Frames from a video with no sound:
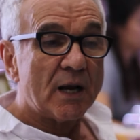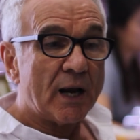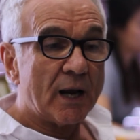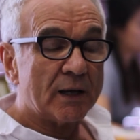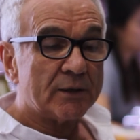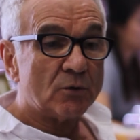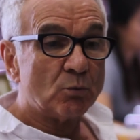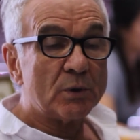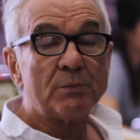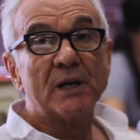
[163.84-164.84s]

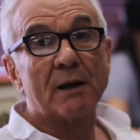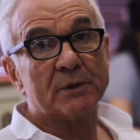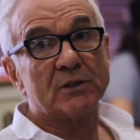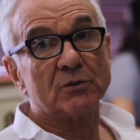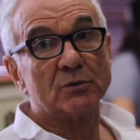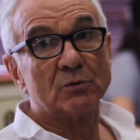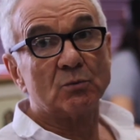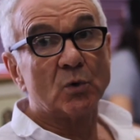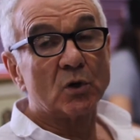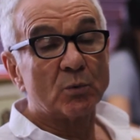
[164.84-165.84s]
and we'd be happy
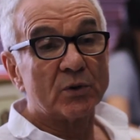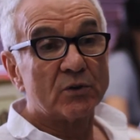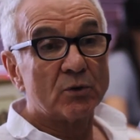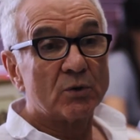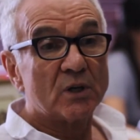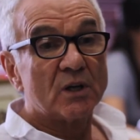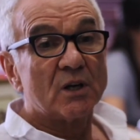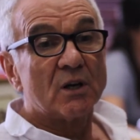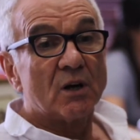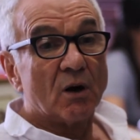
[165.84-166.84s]
to work with you.
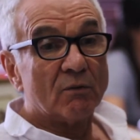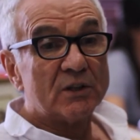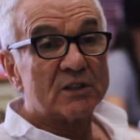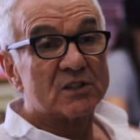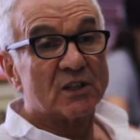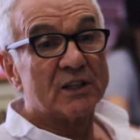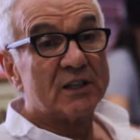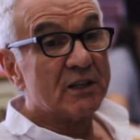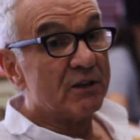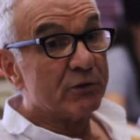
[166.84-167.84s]

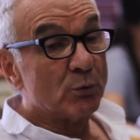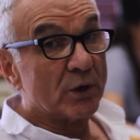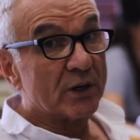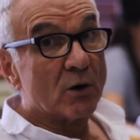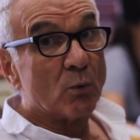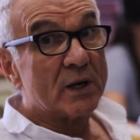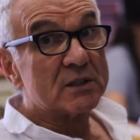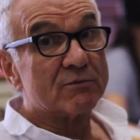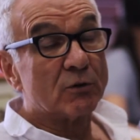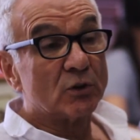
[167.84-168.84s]
Obviously, if you want to go away
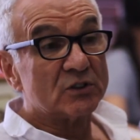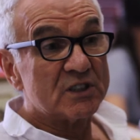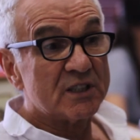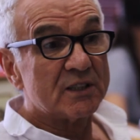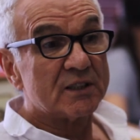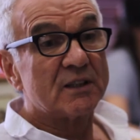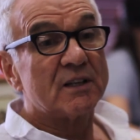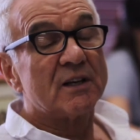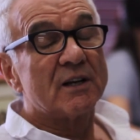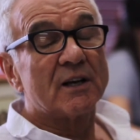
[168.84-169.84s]
as a volunteer,
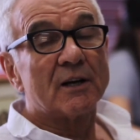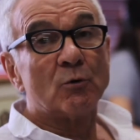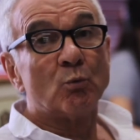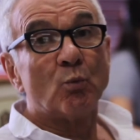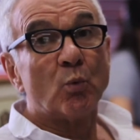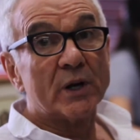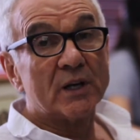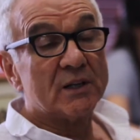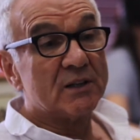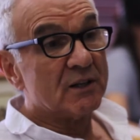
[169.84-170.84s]

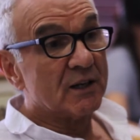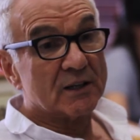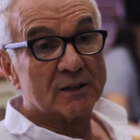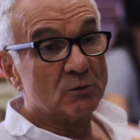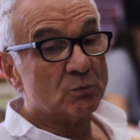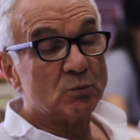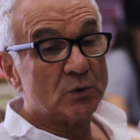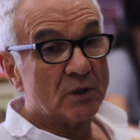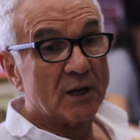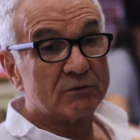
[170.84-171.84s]
we
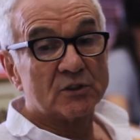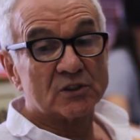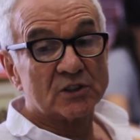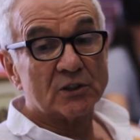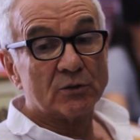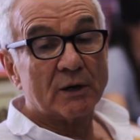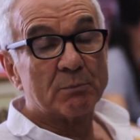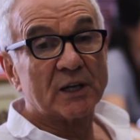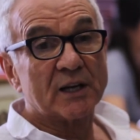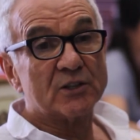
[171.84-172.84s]
would love to see your
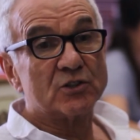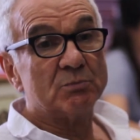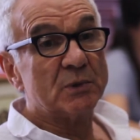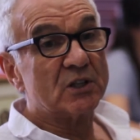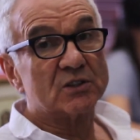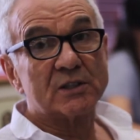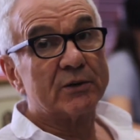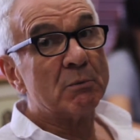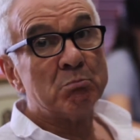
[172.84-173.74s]
application, because there are